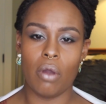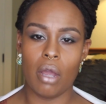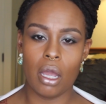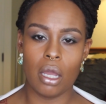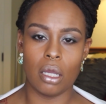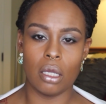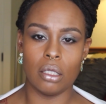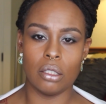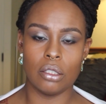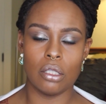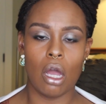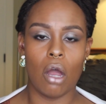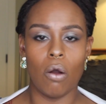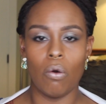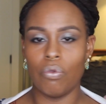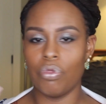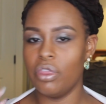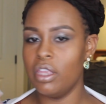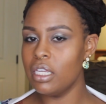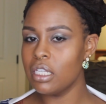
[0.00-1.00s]
Okay,
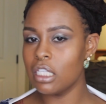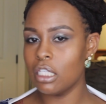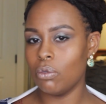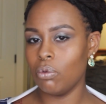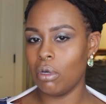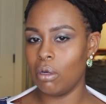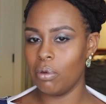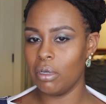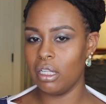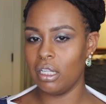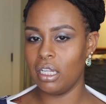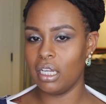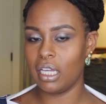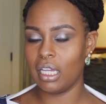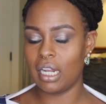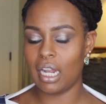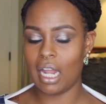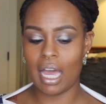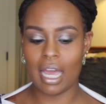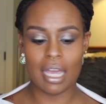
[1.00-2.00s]
so this is what we're
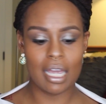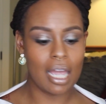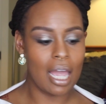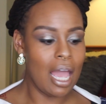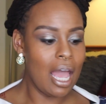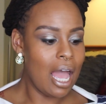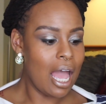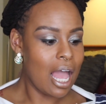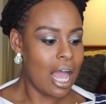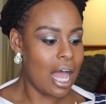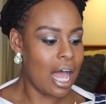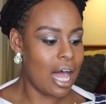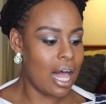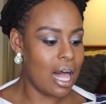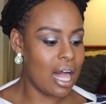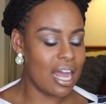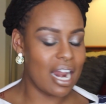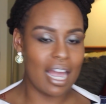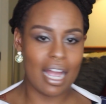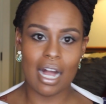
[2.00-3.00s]
looking like.
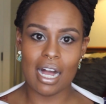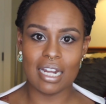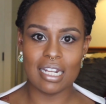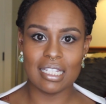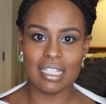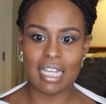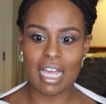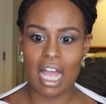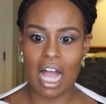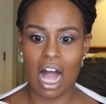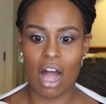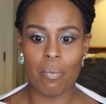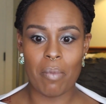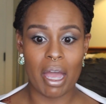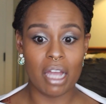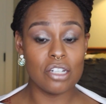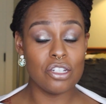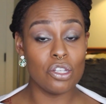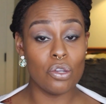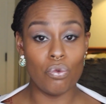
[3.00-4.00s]
And I gotta say, I'm
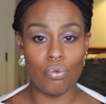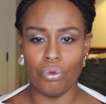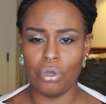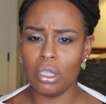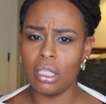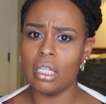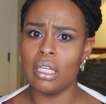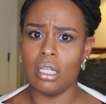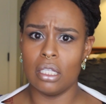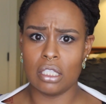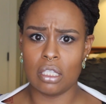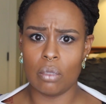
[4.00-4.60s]
actually really